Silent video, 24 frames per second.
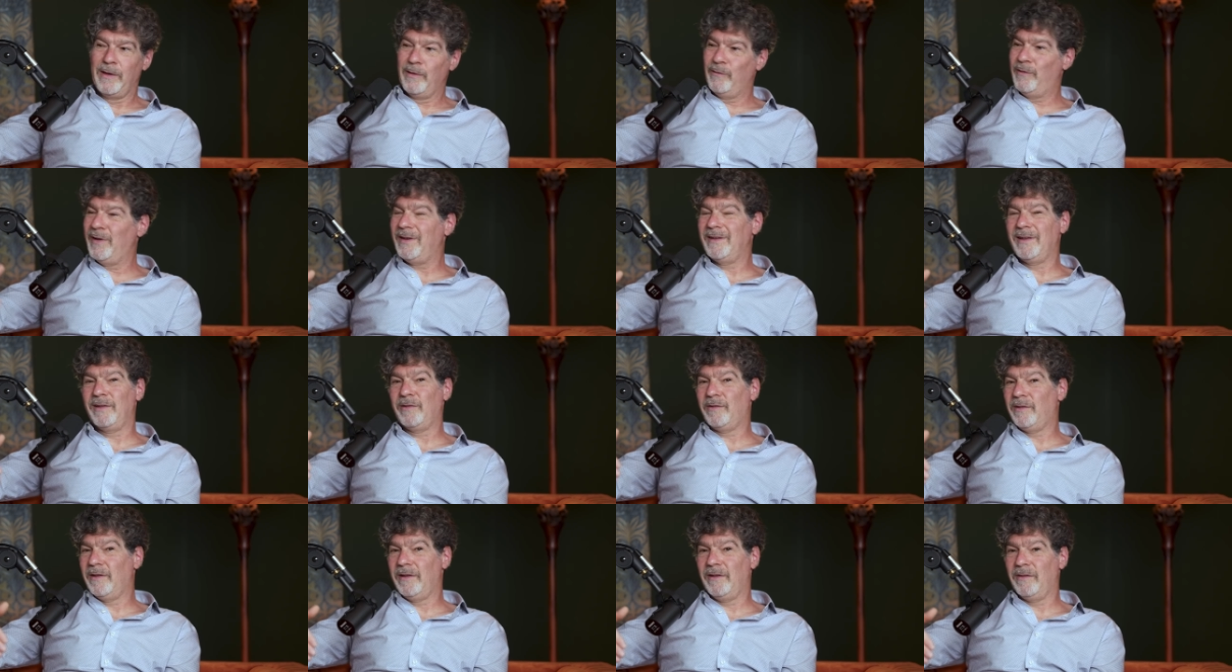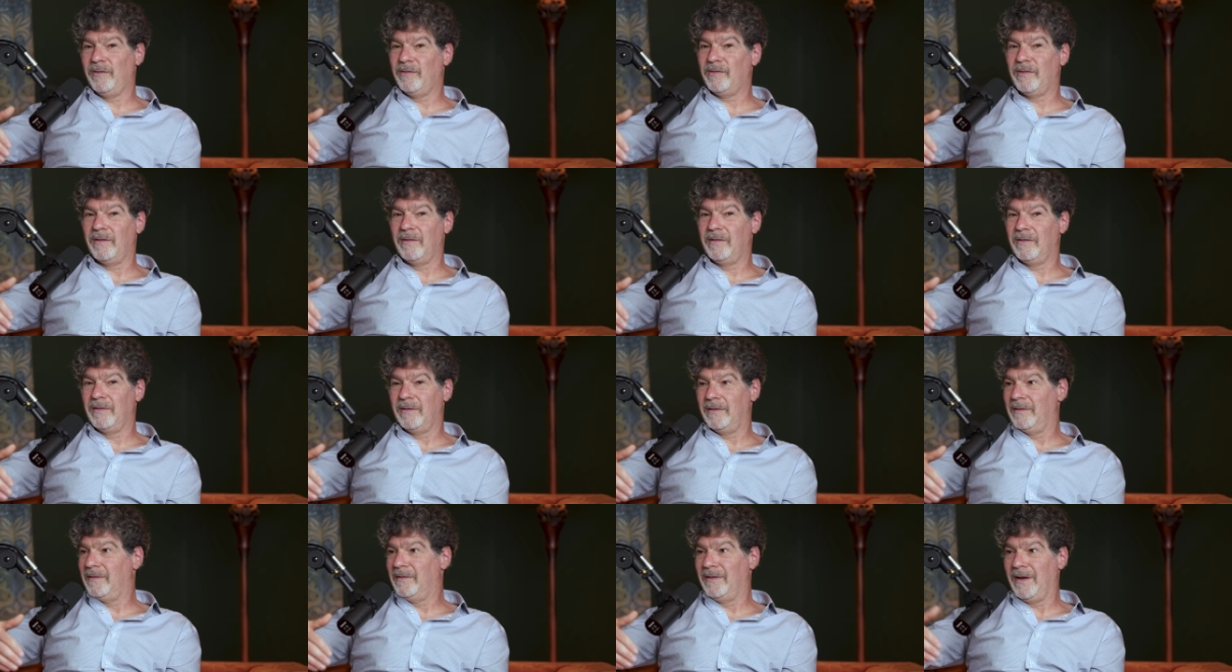fitness is
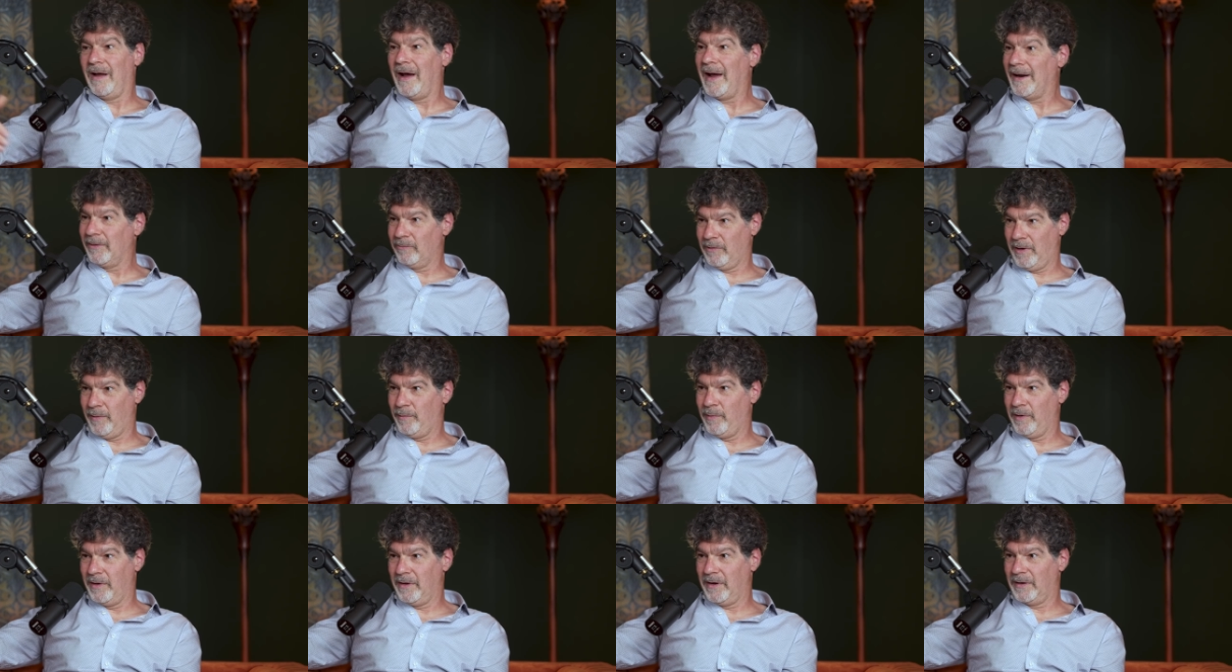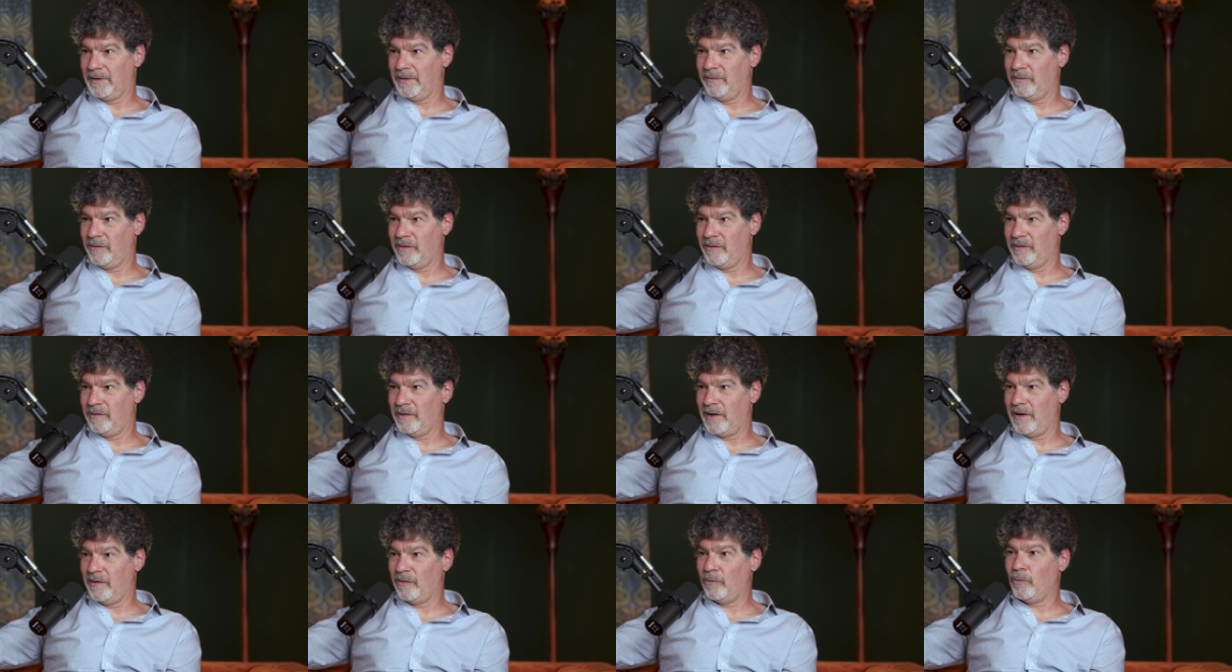not reproductive
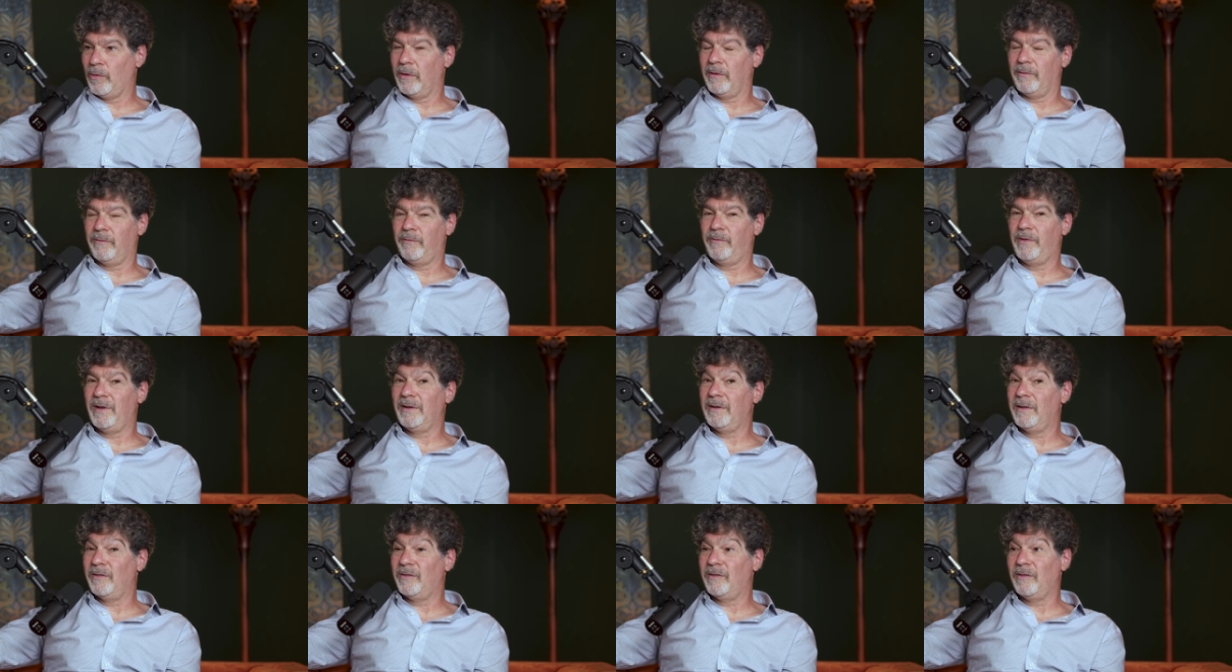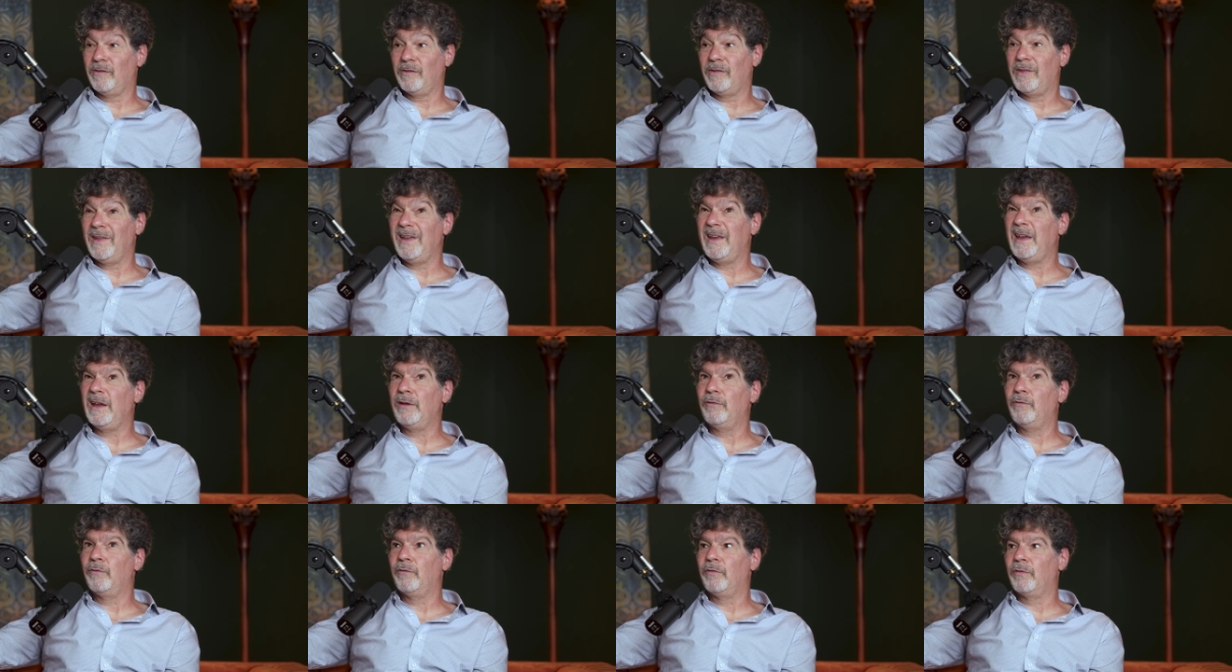success, or fitness is the
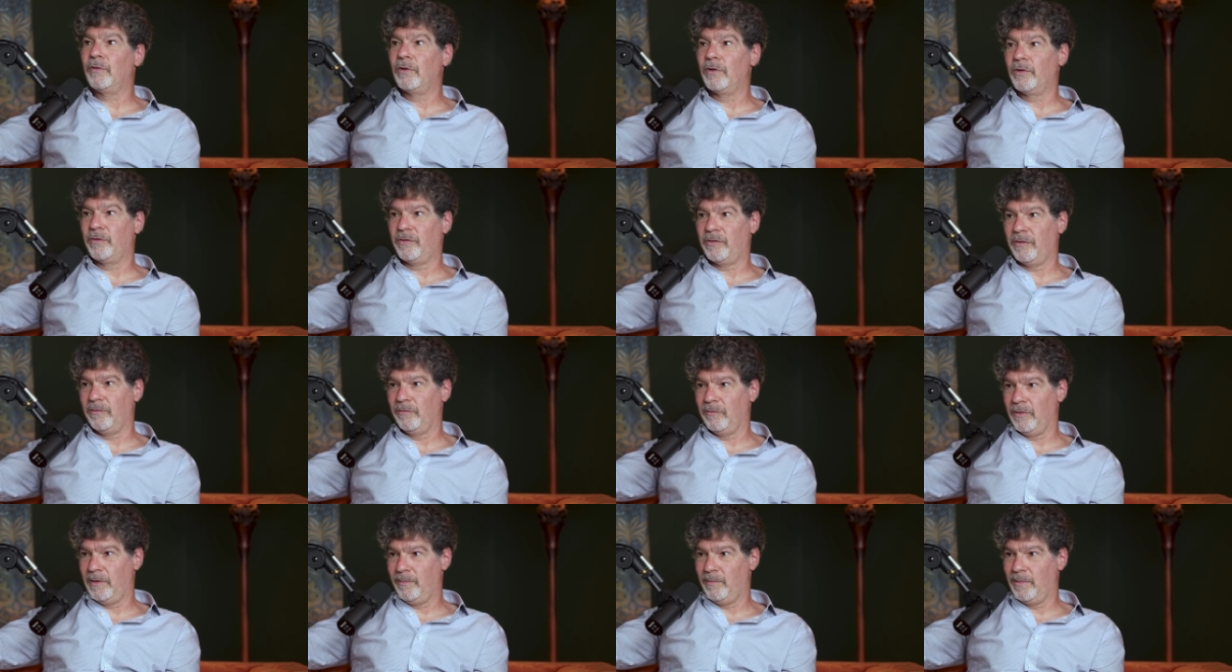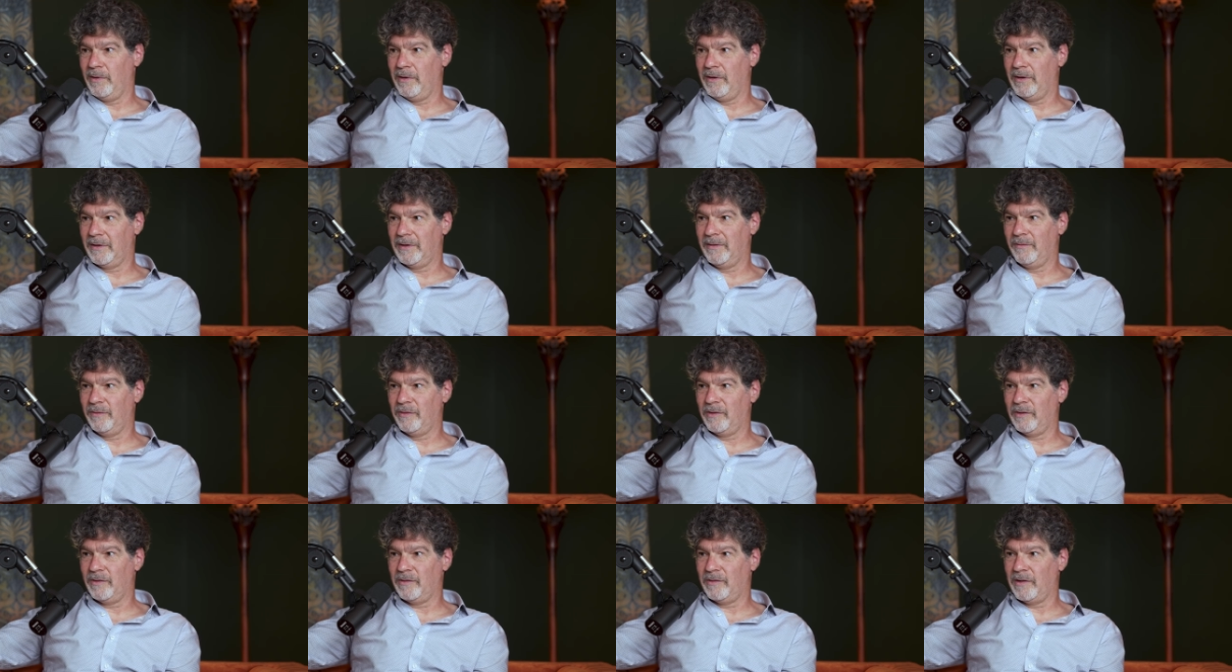inverse of
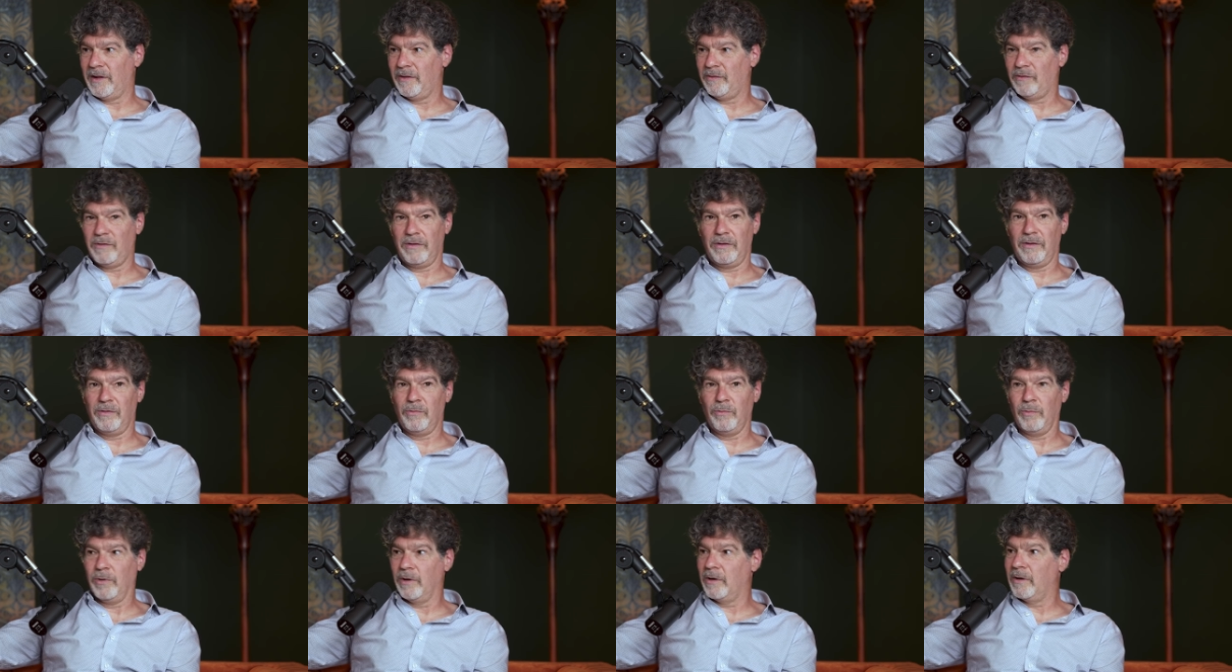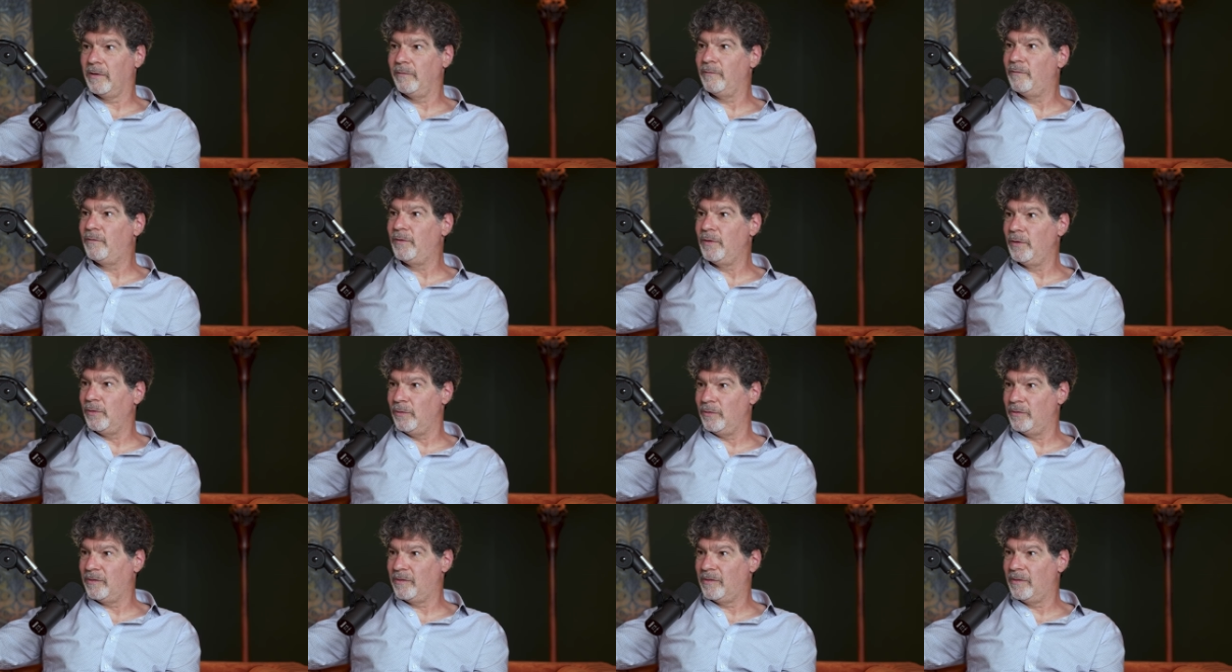reproductive success, we're
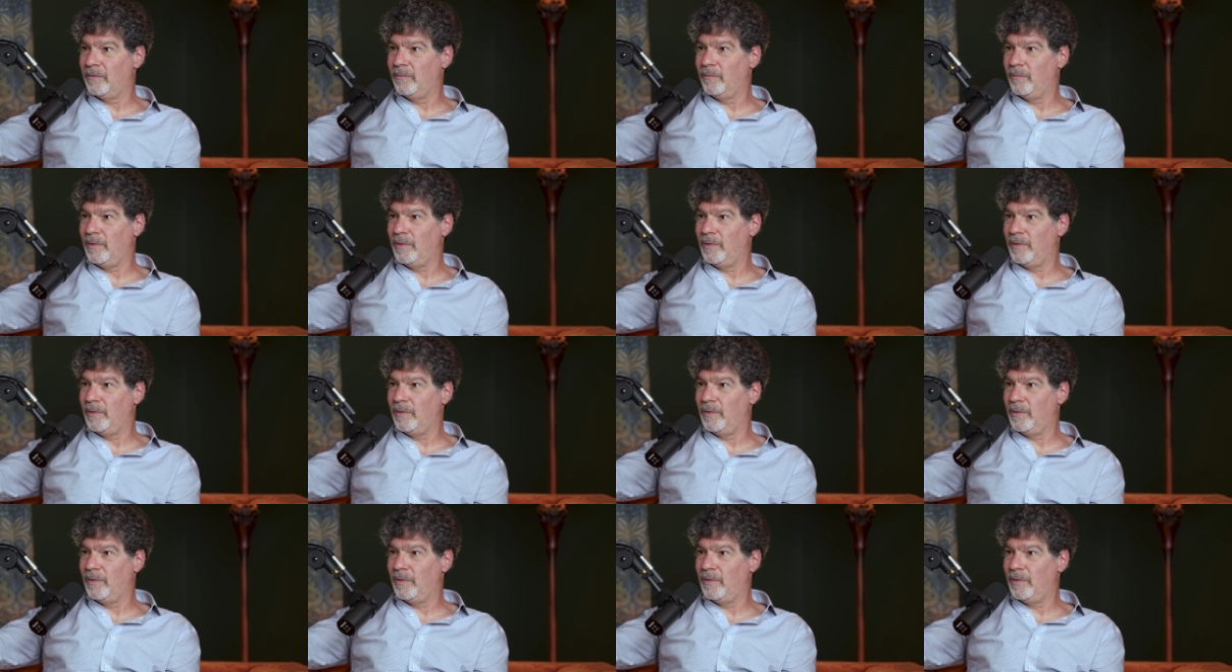confused